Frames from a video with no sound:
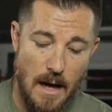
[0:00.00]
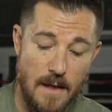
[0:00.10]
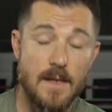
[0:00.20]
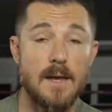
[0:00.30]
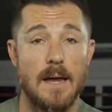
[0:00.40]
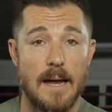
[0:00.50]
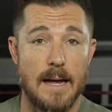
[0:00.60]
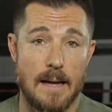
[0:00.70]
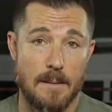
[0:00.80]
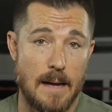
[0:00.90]
and then
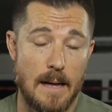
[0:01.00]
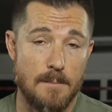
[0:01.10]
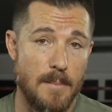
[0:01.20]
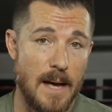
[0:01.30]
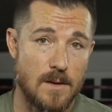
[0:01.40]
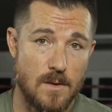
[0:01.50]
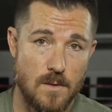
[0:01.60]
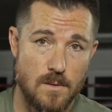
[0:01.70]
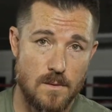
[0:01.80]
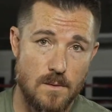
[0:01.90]
again back
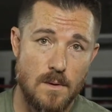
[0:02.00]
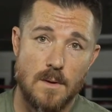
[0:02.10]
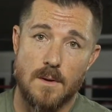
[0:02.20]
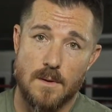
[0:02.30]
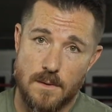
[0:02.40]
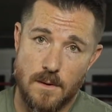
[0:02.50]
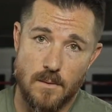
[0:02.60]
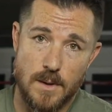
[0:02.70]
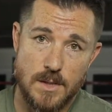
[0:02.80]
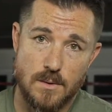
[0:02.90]
to the
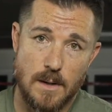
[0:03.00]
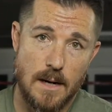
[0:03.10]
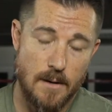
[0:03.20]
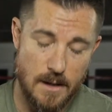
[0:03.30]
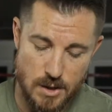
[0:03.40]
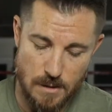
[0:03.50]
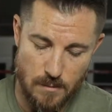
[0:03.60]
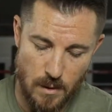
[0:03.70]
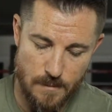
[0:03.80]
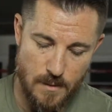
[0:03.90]
original RX
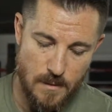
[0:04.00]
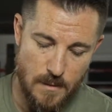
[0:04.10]
jump rope.